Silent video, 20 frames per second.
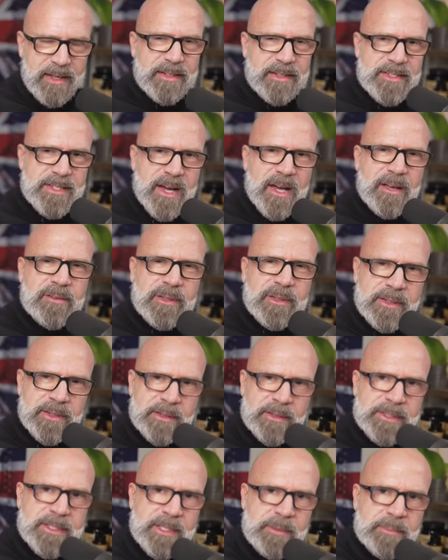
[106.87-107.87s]
dive a
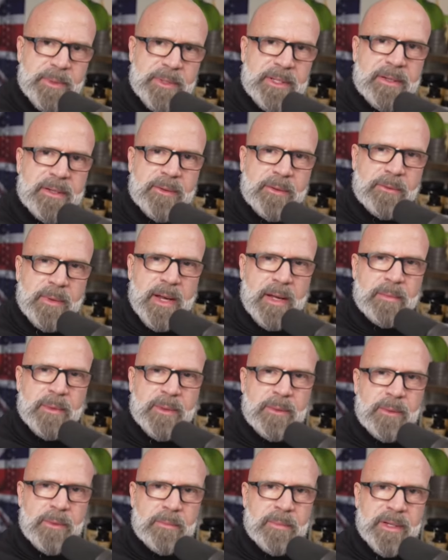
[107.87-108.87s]
little deeper down the
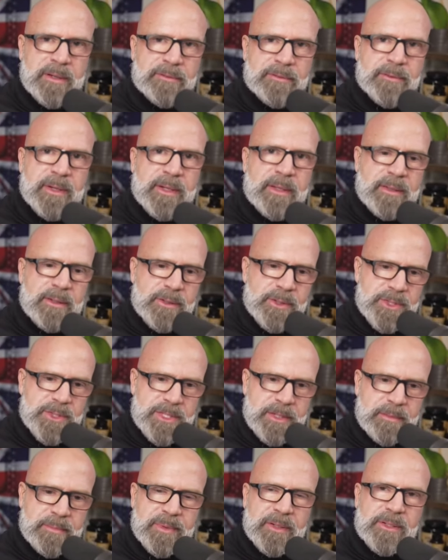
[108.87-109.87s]
rabbit hole, my friend. There's
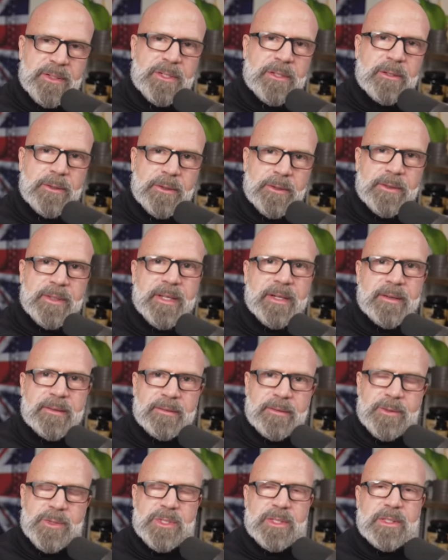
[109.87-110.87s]
something to learn
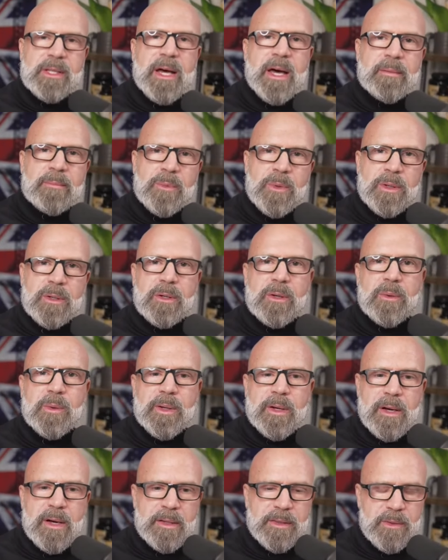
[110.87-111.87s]
there. There's a lot more
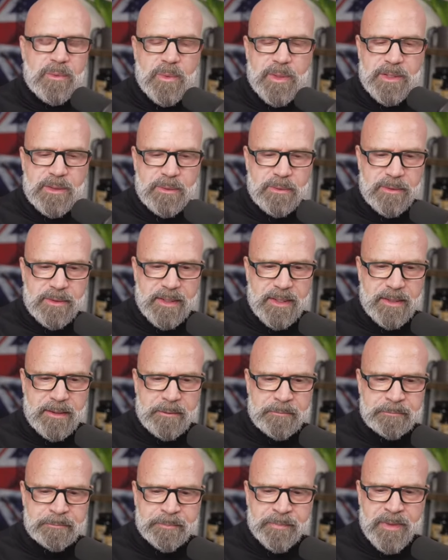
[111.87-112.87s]
going on than what you think.
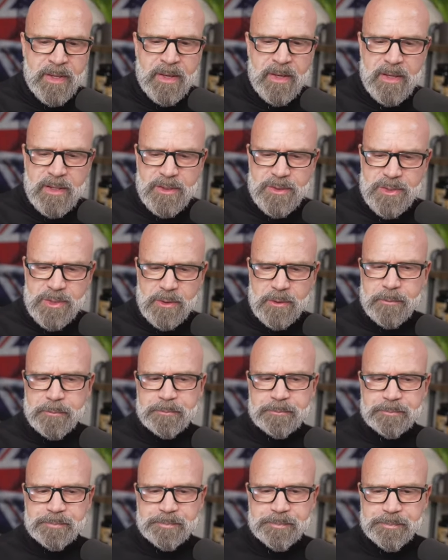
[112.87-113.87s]

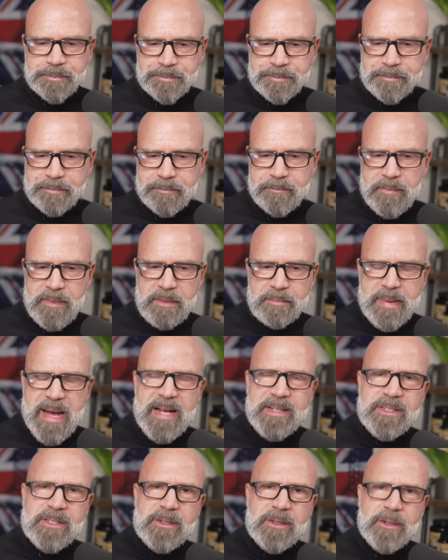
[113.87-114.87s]
So,
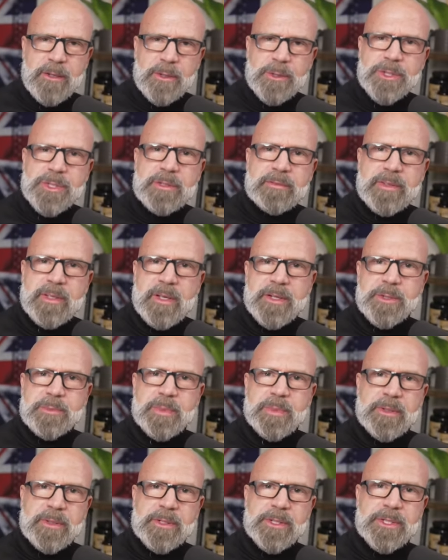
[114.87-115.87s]
back to the notion of the
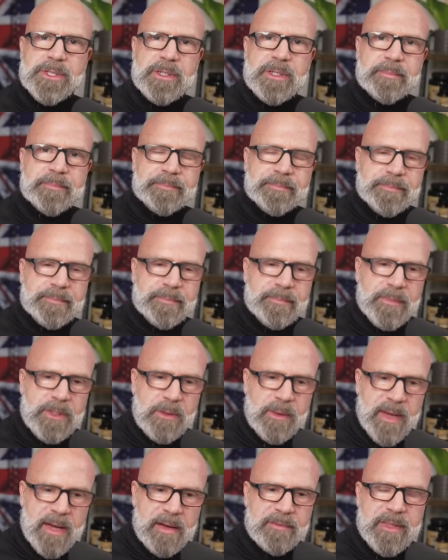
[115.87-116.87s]
entrepreneurship
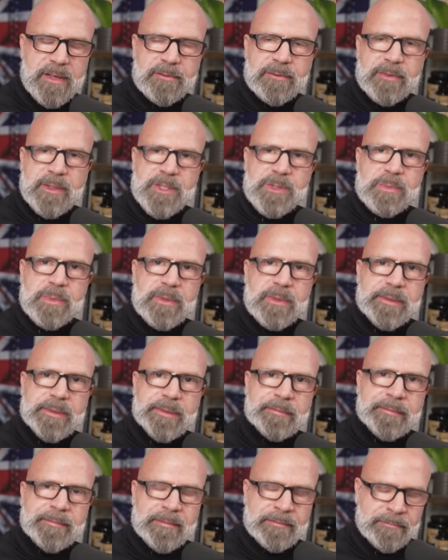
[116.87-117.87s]
you have that
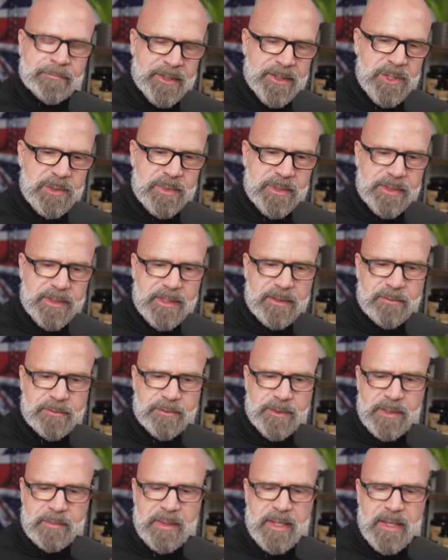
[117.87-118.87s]
flexible flexibility and
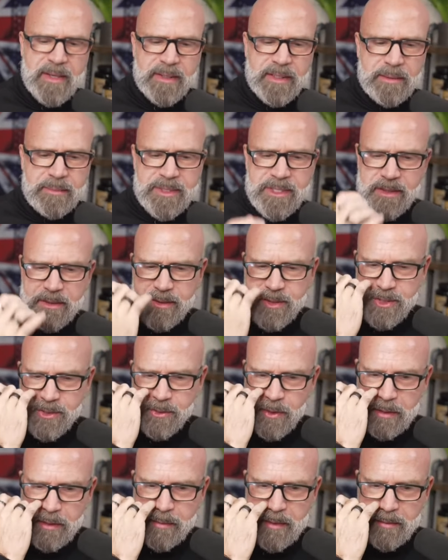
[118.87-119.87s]
freedom. Let me tell you a
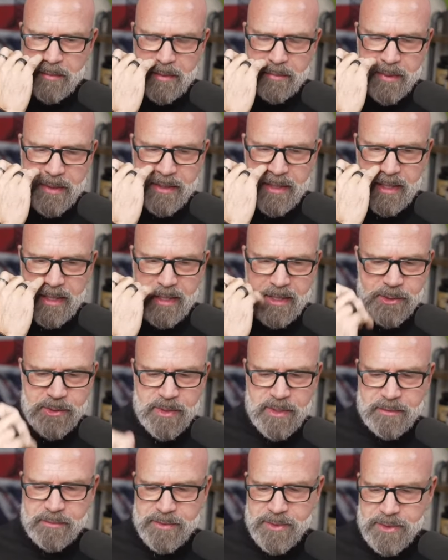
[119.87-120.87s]
story about my buddy
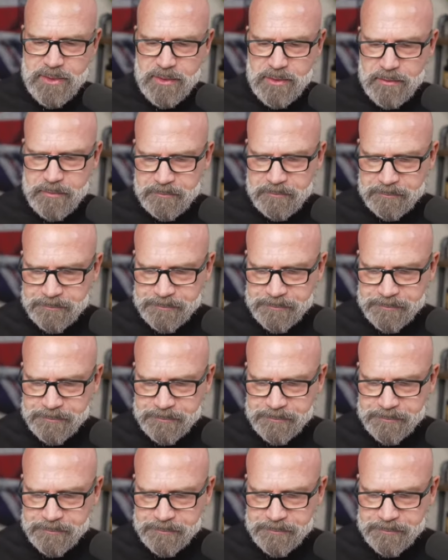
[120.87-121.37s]
Adrian. So